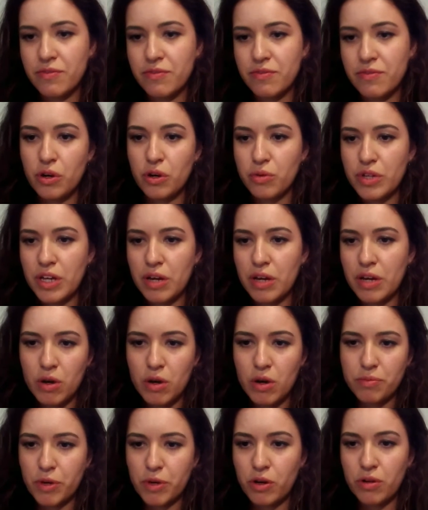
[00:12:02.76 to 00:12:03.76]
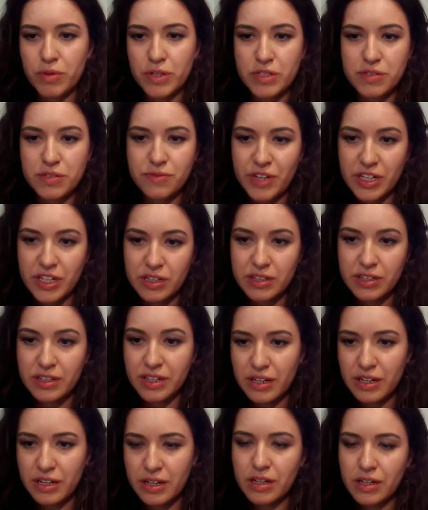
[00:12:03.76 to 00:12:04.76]
though they won't be always filled
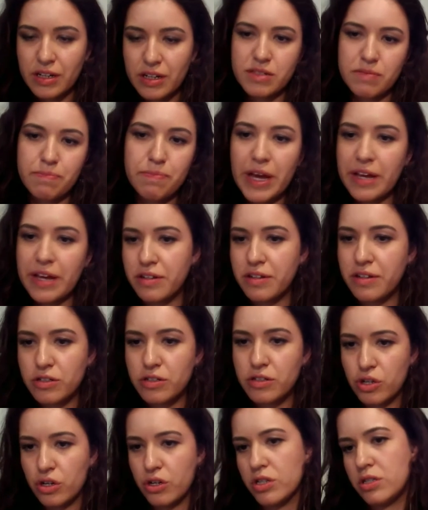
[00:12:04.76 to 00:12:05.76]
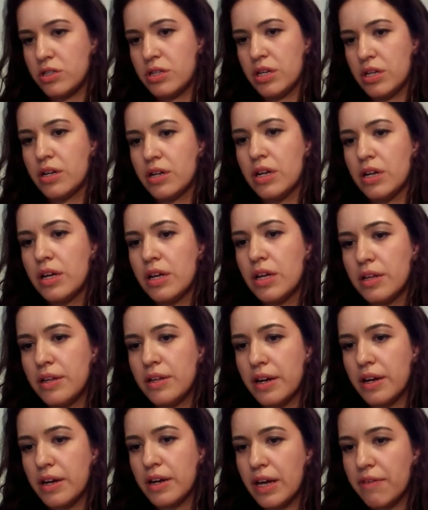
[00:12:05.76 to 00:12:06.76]
in, is better choice than
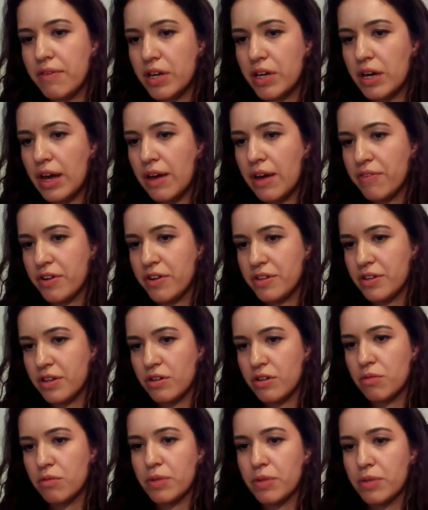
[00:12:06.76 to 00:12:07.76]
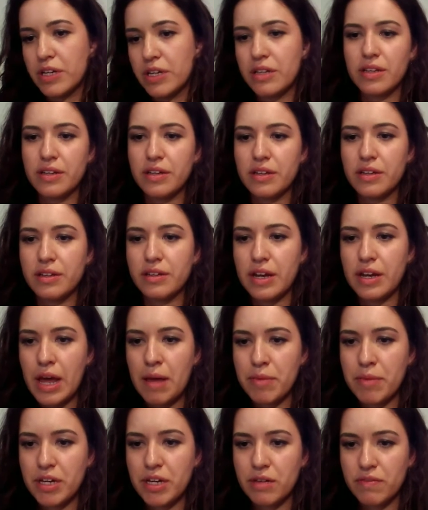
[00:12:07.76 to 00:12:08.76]
having everything completely
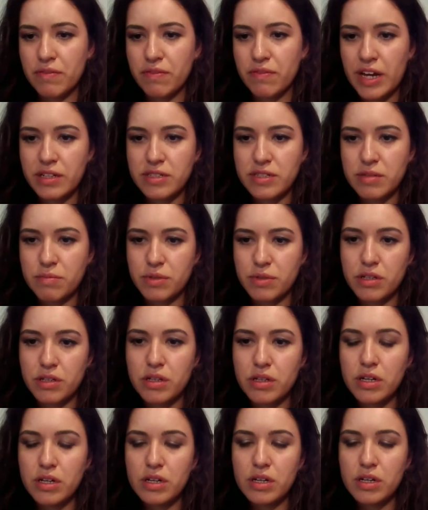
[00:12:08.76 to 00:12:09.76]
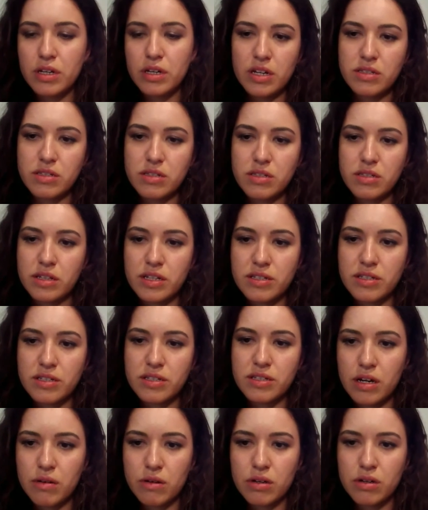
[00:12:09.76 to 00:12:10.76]
dynamic and flexible. That's at least
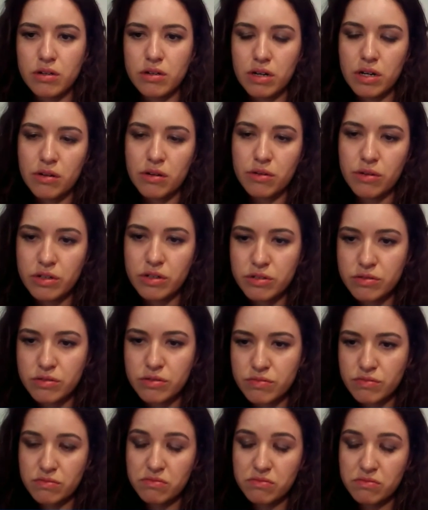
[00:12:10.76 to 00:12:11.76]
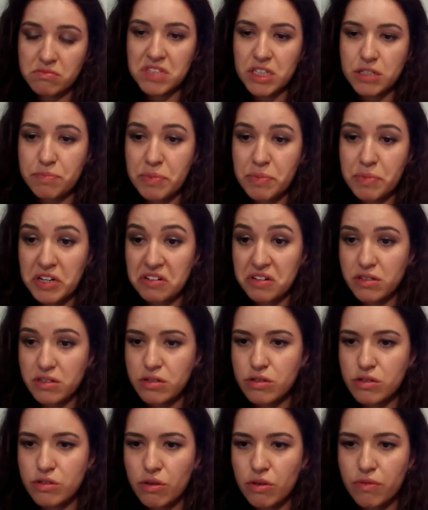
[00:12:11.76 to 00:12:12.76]
our
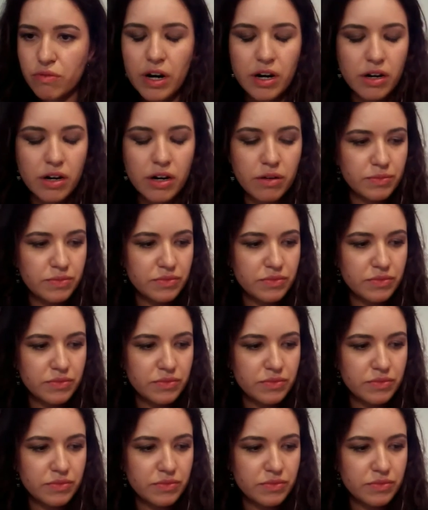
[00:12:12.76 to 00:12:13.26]
experience so far.